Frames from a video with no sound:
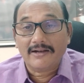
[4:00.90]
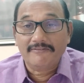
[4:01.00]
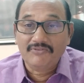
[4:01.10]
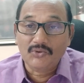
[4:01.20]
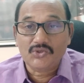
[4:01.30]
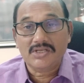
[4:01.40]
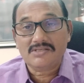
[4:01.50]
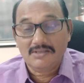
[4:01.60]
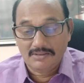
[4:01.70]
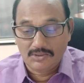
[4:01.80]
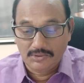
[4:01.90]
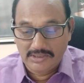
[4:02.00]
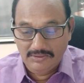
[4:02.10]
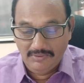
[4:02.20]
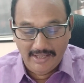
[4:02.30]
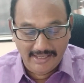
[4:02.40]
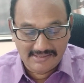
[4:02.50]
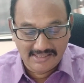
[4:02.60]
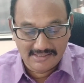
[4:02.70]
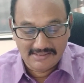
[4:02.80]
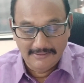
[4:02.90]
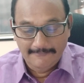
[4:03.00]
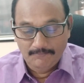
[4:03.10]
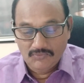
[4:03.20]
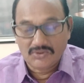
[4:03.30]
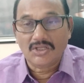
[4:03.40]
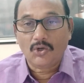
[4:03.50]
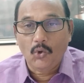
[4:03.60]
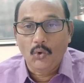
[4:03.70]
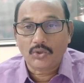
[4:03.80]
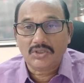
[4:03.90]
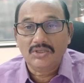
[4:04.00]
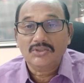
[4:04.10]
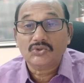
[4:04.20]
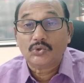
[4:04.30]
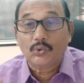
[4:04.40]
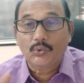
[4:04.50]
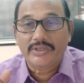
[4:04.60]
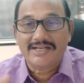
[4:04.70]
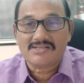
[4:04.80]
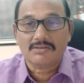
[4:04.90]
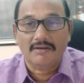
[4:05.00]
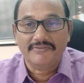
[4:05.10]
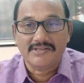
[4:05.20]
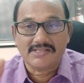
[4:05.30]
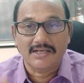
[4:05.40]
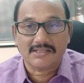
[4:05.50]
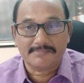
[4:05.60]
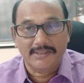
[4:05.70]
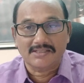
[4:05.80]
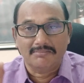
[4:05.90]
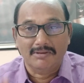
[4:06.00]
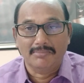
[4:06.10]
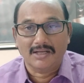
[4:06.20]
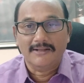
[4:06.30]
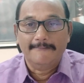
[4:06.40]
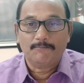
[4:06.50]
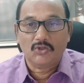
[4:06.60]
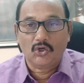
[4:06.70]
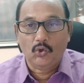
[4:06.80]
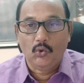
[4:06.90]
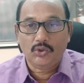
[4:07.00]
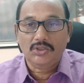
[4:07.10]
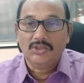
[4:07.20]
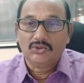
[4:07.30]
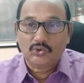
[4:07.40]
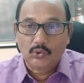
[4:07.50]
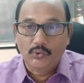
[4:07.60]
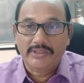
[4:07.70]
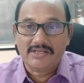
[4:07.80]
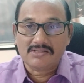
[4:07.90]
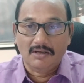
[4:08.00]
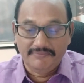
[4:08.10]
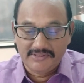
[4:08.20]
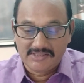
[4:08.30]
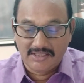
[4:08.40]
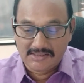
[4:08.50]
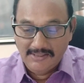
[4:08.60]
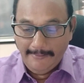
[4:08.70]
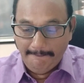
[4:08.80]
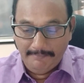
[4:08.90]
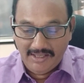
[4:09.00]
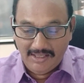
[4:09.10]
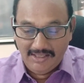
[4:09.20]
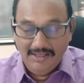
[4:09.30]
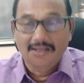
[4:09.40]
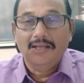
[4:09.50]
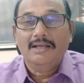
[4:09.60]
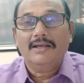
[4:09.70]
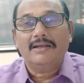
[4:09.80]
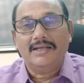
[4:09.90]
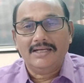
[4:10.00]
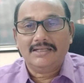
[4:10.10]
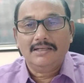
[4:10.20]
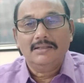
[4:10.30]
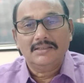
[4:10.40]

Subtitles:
refuses to give access, the court through its officers, please remember, the court through its officers may break